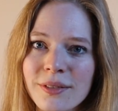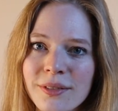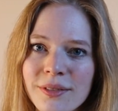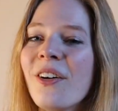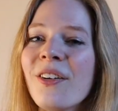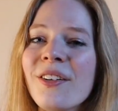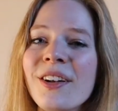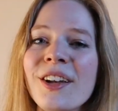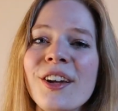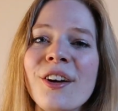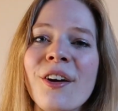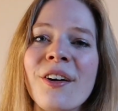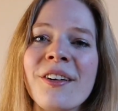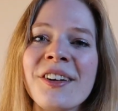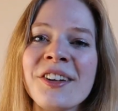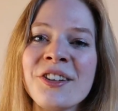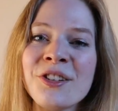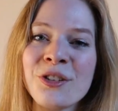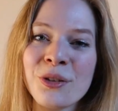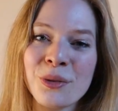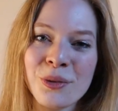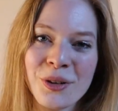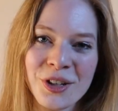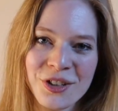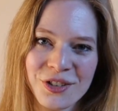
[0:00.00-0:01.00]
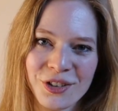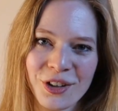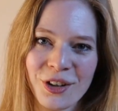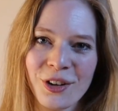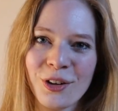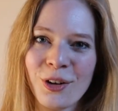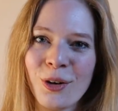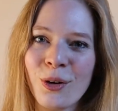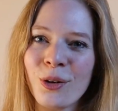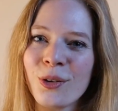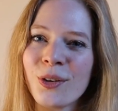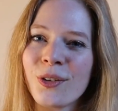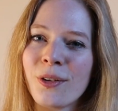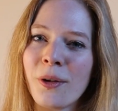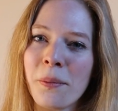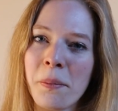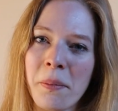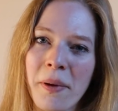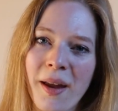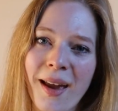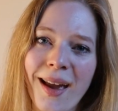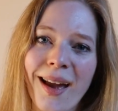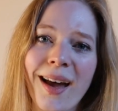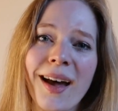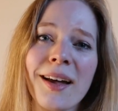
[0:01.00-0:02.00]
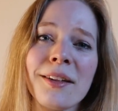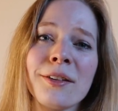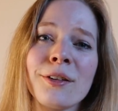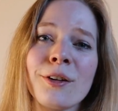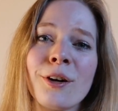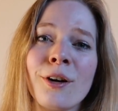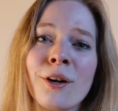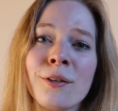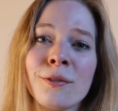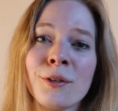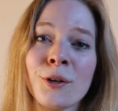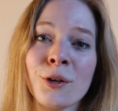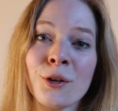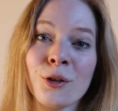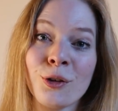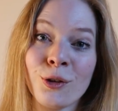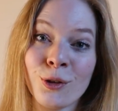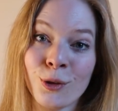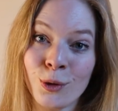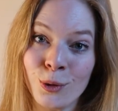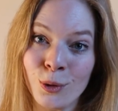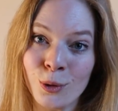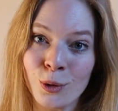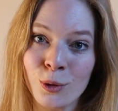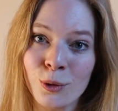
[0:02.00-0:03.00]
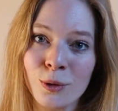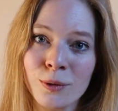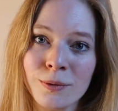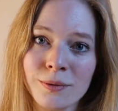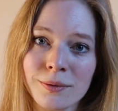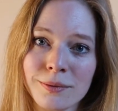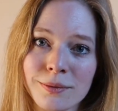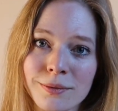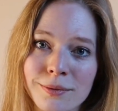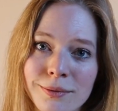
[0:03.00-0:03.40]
only our intuition knows the path of our soul.